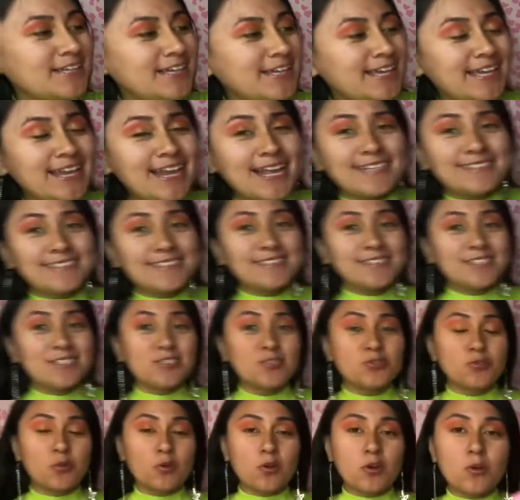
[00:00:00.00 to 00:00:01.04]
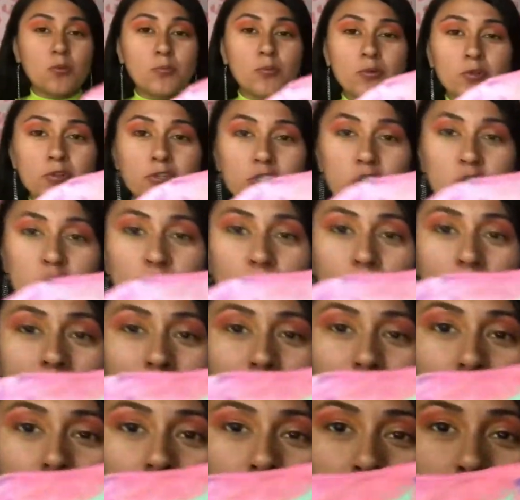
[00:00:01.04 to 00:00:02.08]
It has this adorable
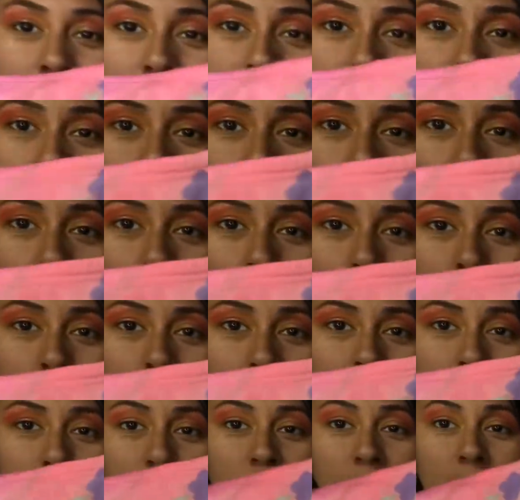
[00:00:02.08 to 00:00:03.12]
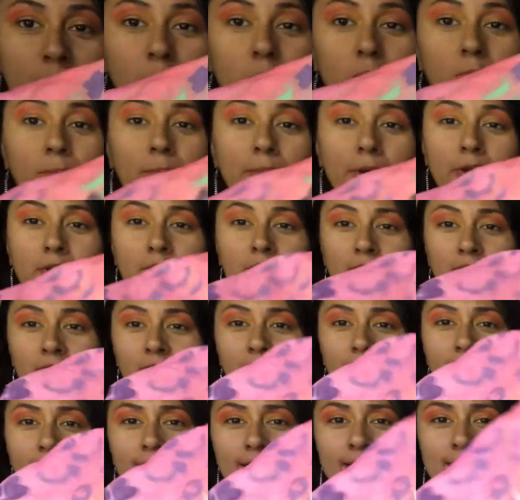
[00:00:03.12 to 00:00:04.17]
tribal print all over it, tribal
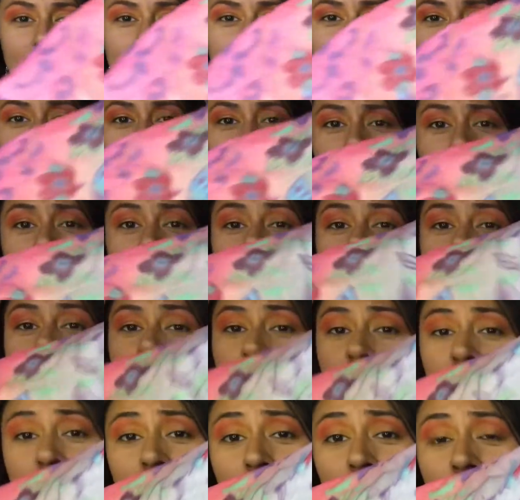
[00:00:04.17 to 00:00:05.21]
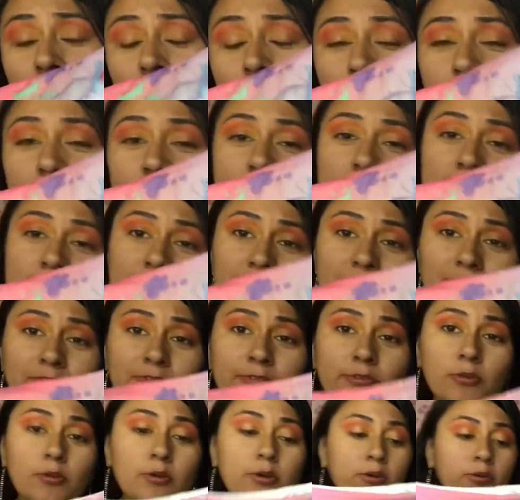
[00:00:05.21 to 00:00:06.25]
butterflies, there's some leopard print, some
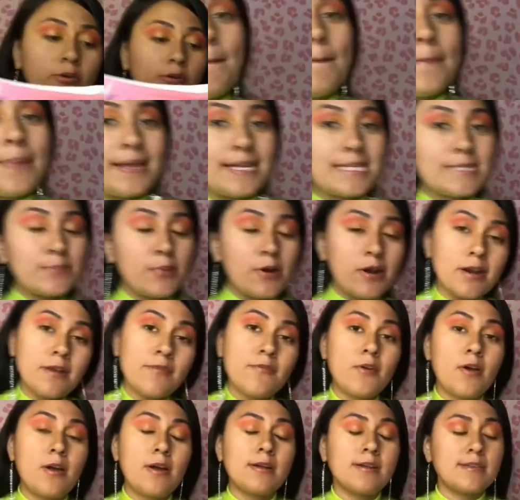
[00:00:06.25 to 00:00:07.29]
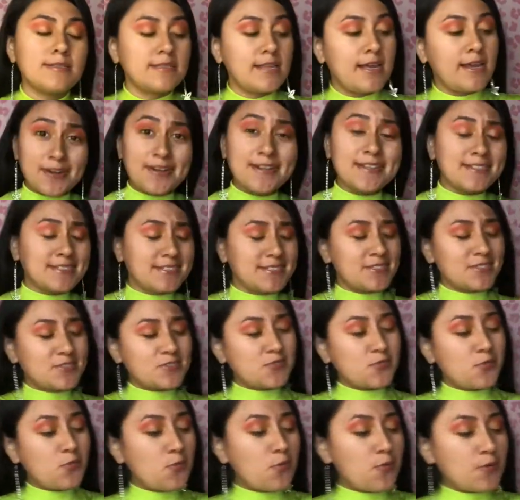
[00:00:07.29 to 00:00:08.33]
floral. Best part of all is that it's a
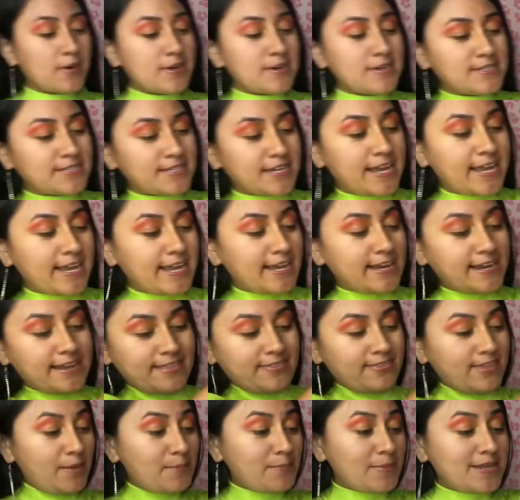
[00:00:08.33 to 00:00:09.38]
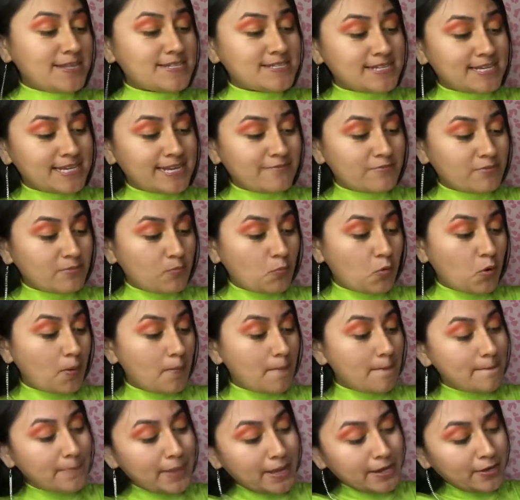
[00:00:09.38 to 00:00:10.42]
skirt and that makes it even more
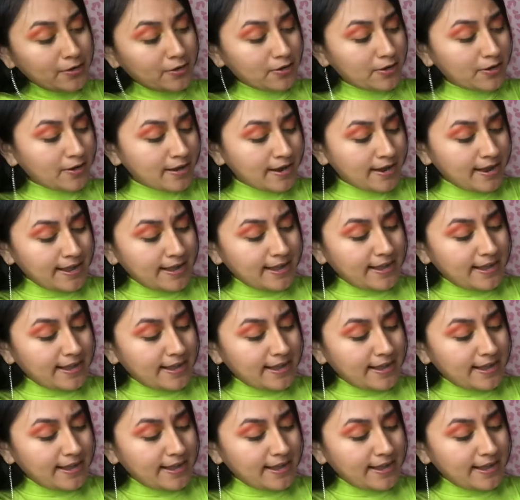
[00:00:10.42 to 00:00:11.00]
better.